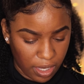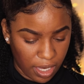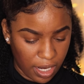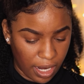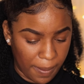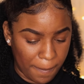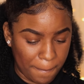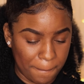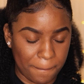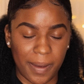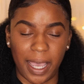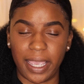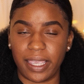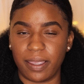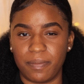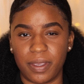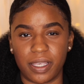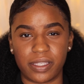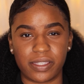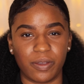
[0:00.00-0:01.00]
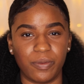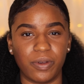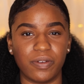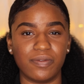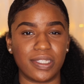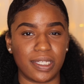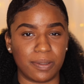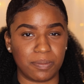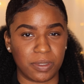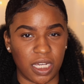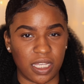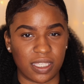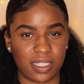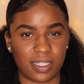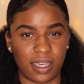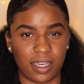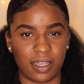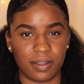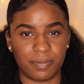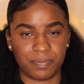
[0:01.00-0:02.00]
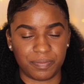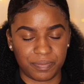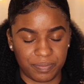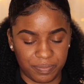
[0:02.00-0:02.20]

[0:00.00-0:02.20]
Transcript: And I might mix it with Deep Chestnut.